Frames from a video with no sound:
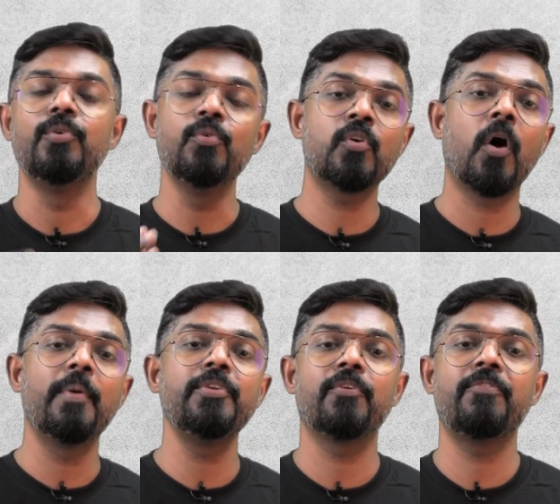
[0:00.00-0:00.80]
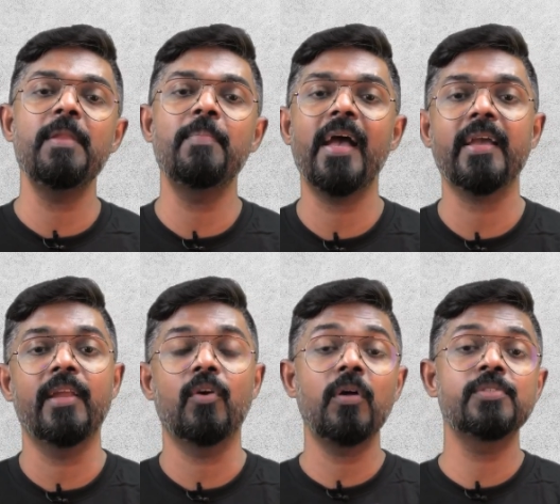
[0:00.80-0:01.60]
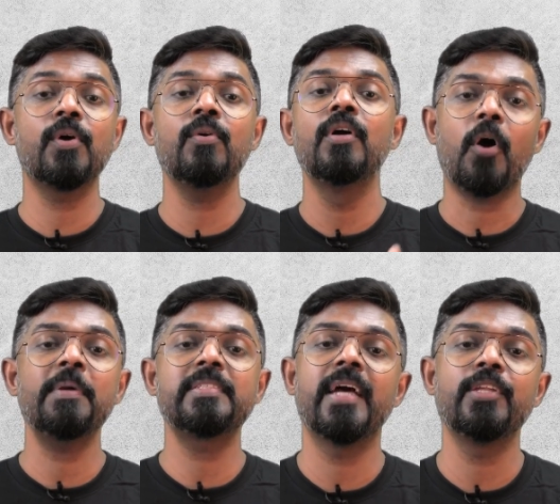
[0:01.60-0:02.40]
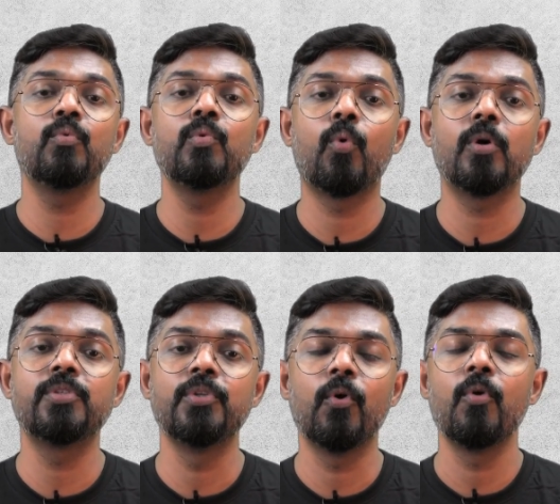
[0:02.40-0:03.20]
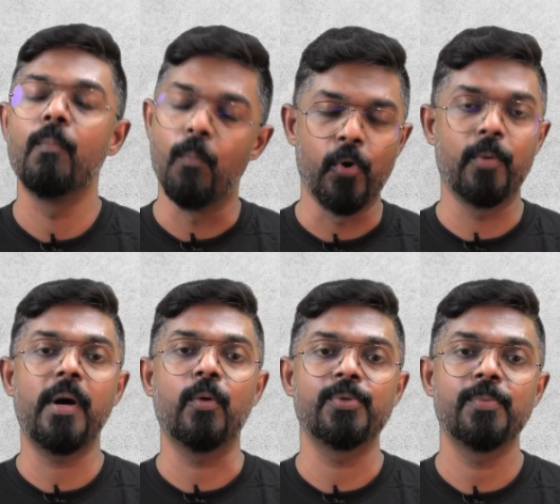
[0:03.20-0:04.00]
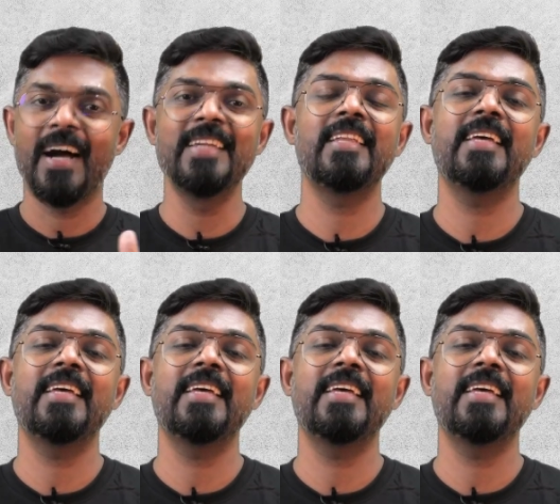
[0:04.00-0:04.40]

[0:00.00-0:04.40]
Do comment your feedback and also topics that you would want to know more about. Until